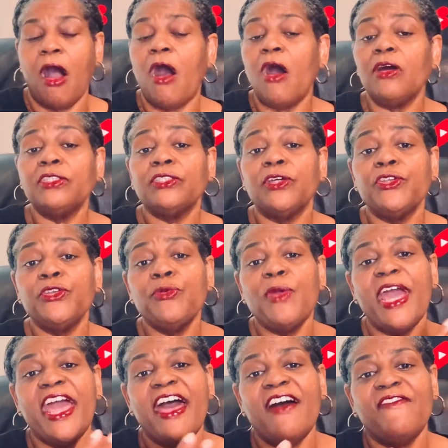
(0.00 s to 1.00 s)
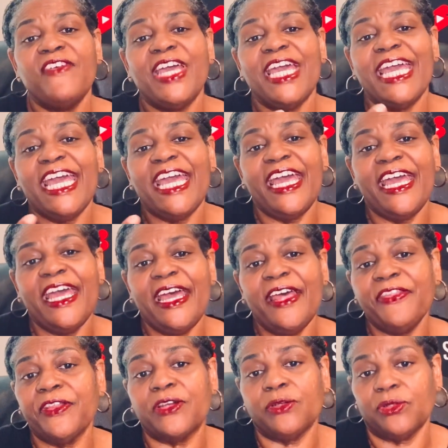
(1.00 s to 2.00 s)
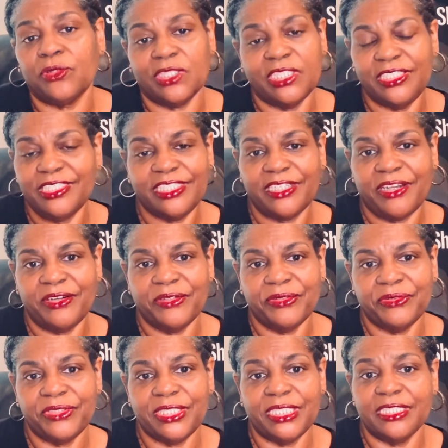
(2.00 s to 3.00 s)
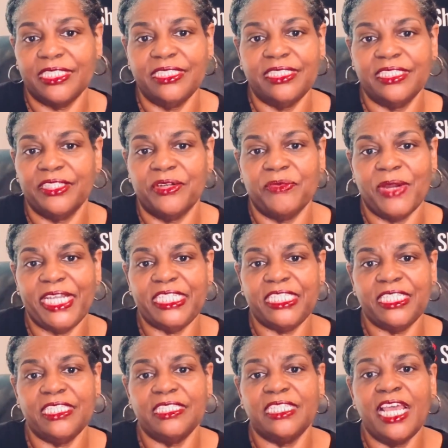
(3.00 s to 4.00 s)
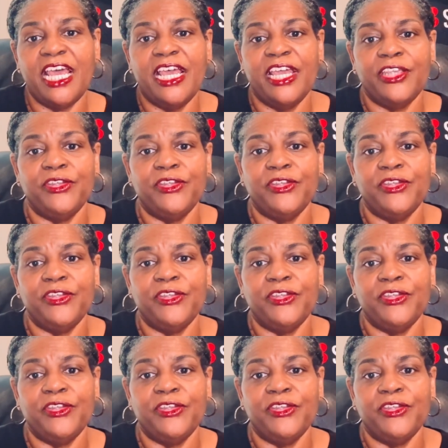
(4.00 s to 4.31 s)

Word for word: Also, you have ethical concerns and considerations.